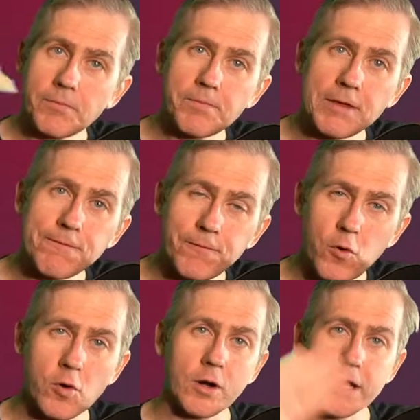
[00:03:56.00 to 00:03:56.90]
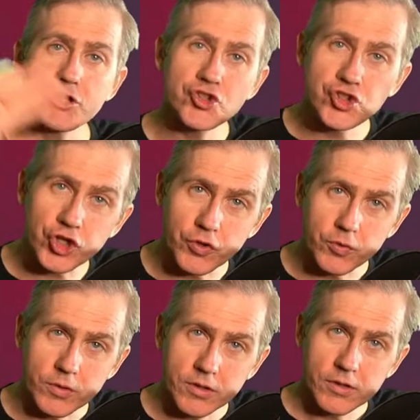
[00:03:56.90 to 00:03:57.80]
before, in
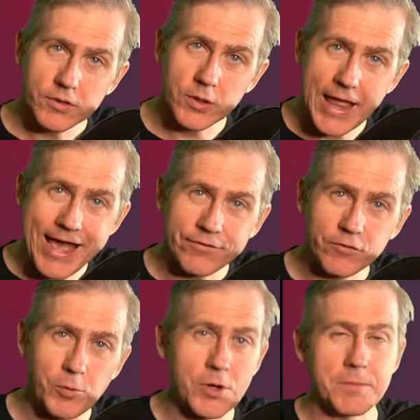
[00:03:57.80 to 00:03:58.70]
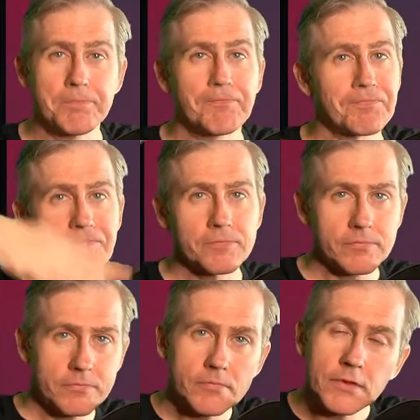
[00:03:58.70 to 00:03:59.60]
June, the last one,
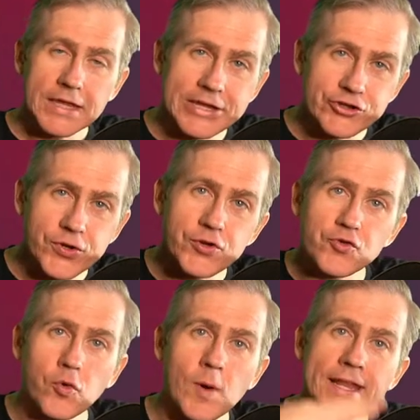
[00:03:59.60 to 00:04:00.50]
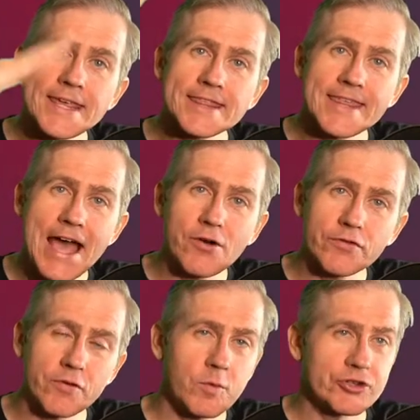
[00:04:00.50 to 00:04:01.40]
it took you
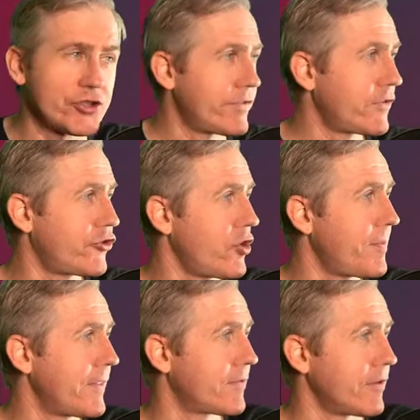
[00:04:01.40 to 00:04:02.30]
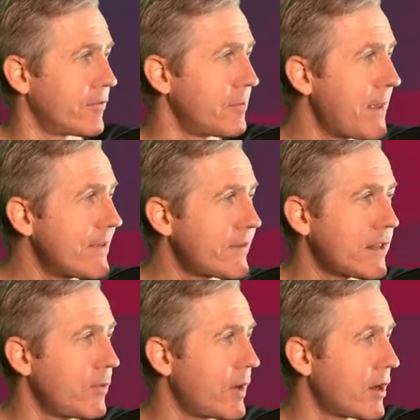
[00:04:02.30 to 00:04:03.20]
20,000 wish lists to show up on this list. And basically what